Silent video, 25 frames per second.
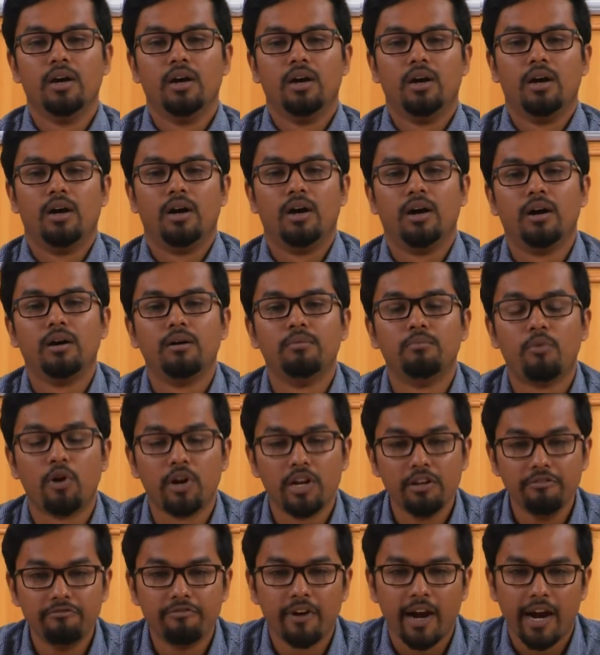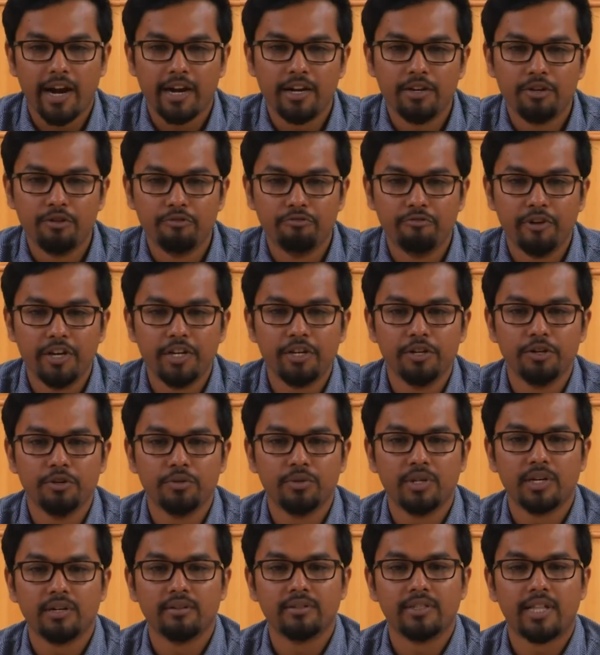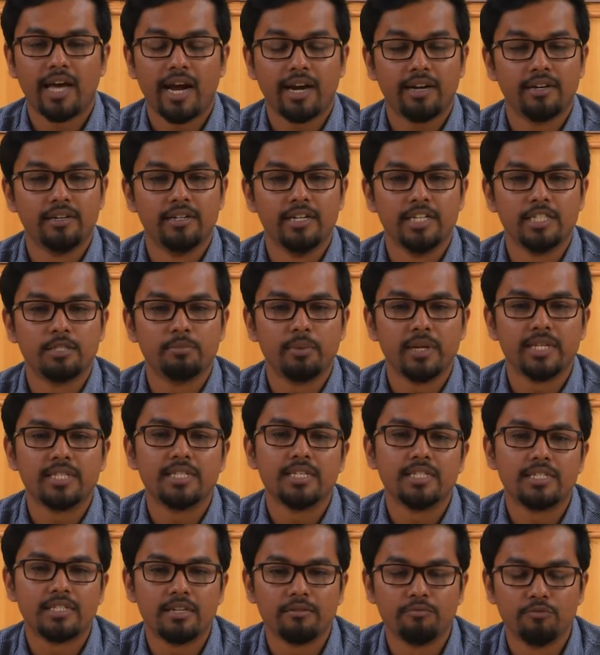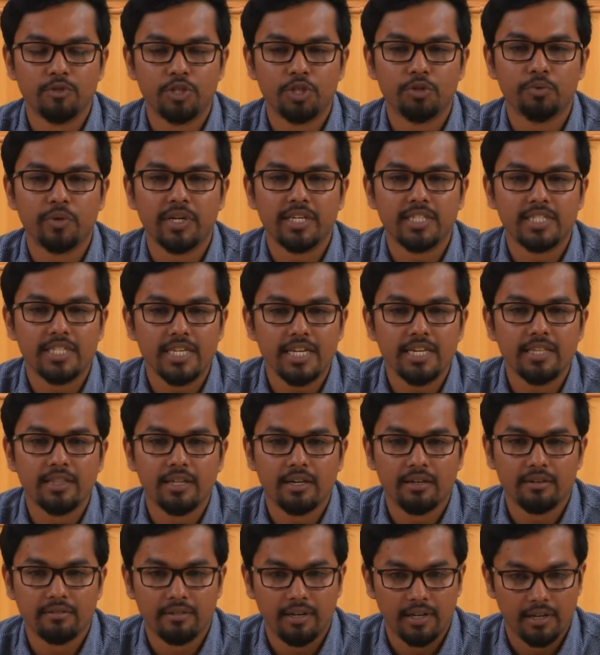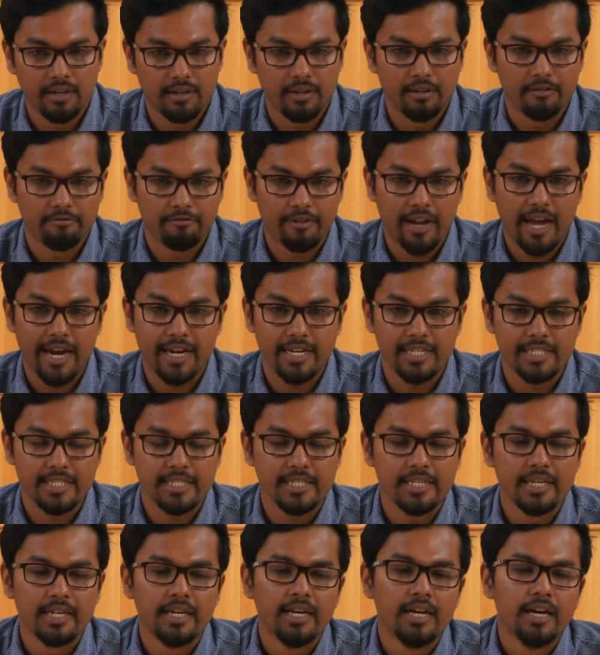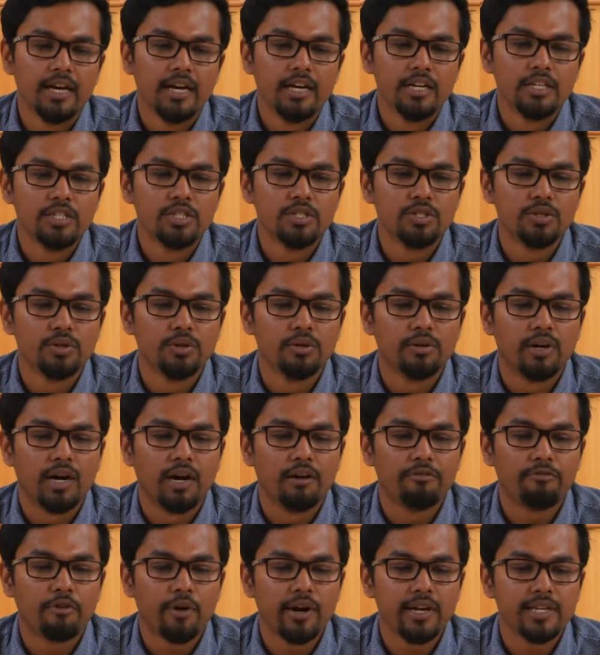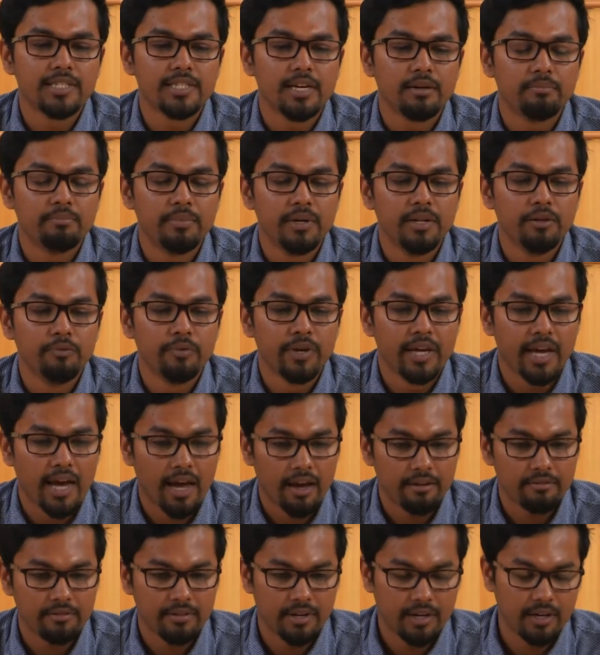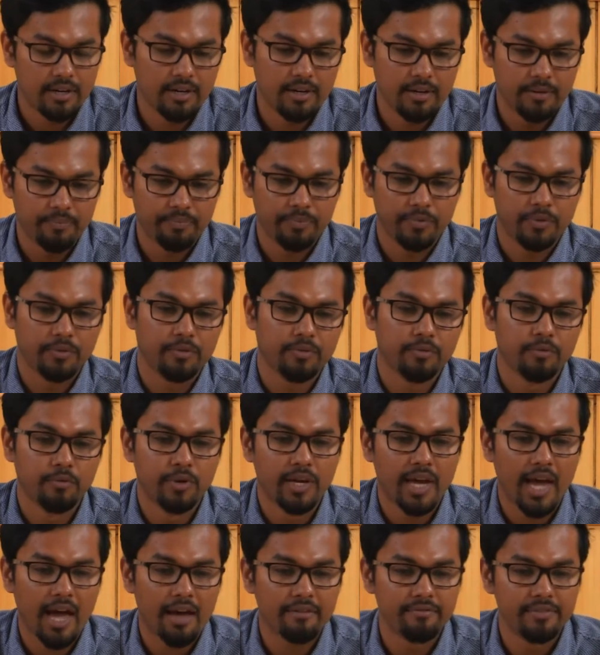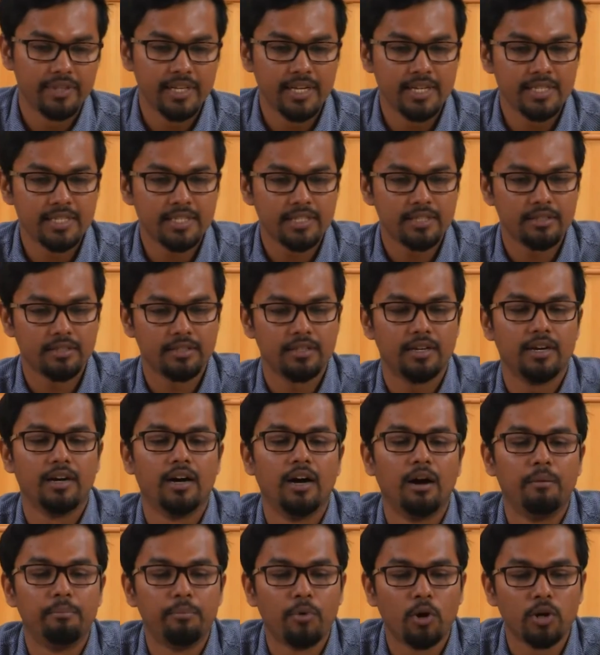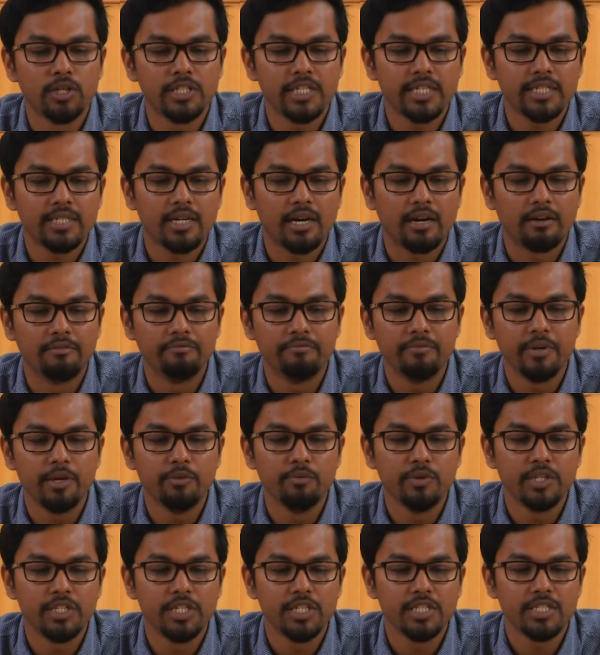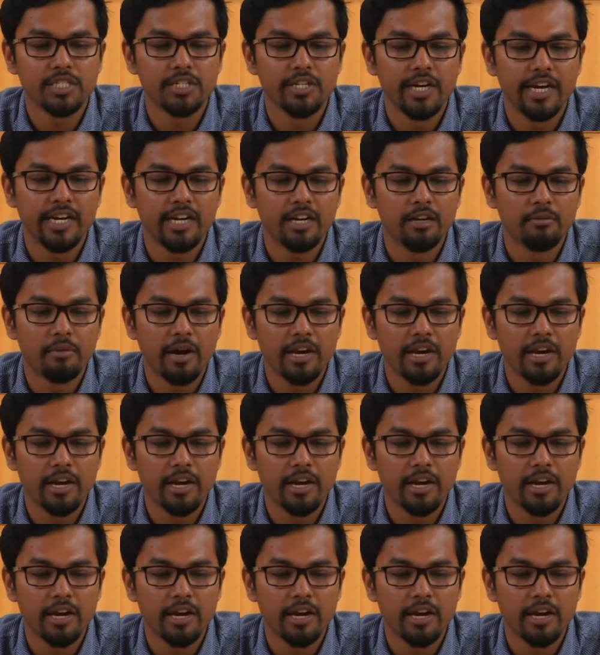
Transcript: modified to fit into that display system which we see in the flights. So for example, we have this project Hampi, which is created by